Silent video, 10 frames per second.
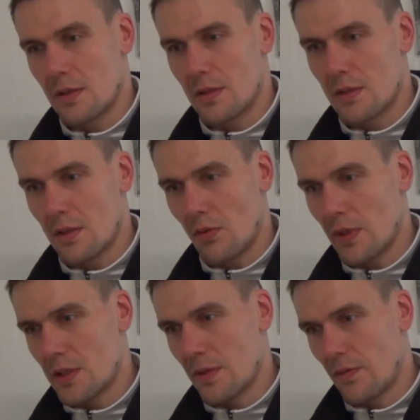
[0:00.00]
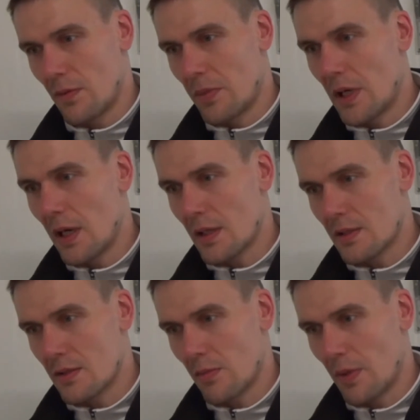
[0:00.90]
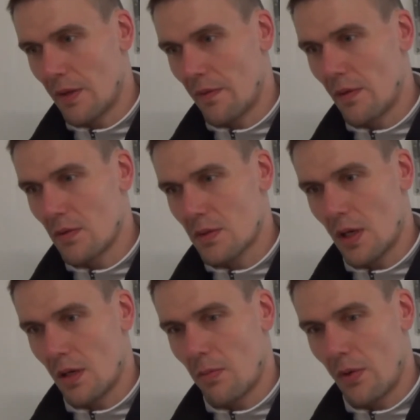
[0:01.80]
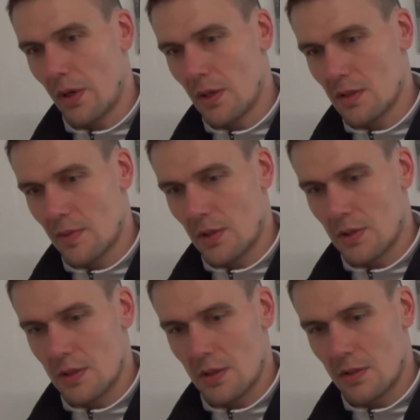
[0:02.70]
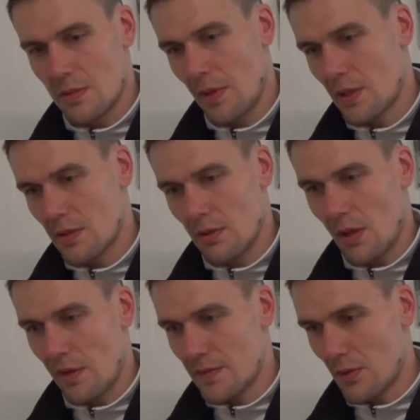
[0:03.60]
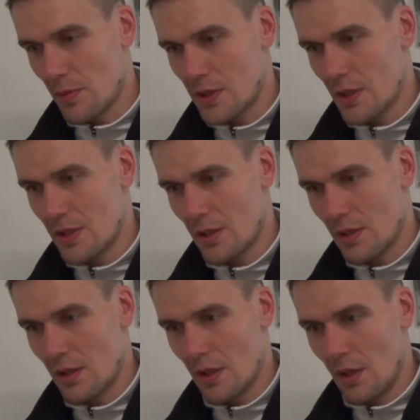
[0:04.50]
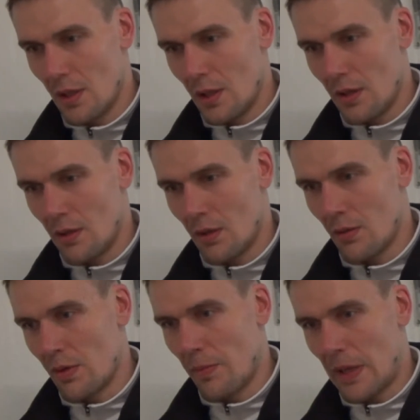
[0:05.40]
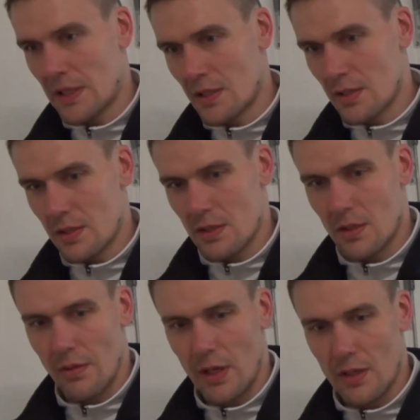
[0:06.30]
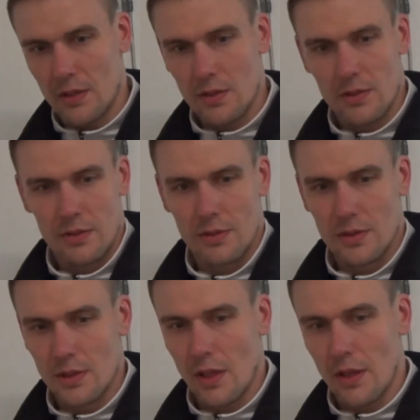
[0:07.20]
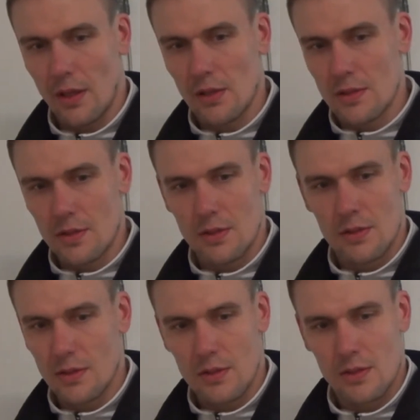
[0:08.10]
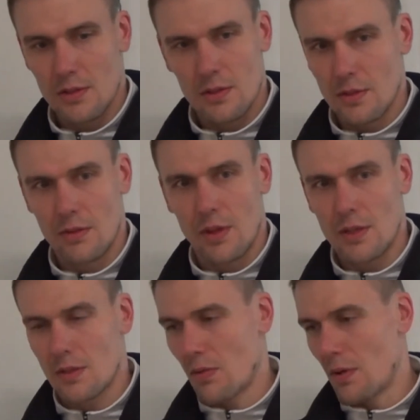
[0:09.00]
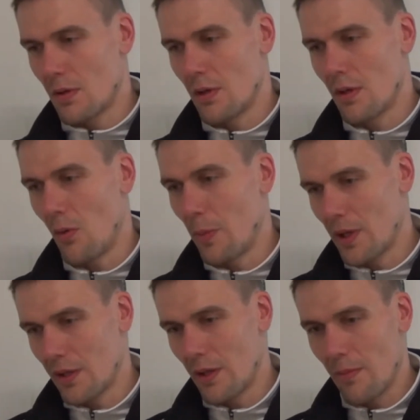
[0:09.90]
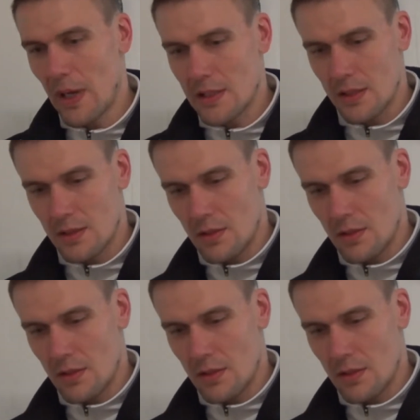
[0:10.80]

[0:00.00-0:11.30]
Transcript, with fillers: It's so easy for big guys to play with those kind of point guards because it makes your life so much easier. You know, the pass is great. It's nothing else. Just you can score open into the basket.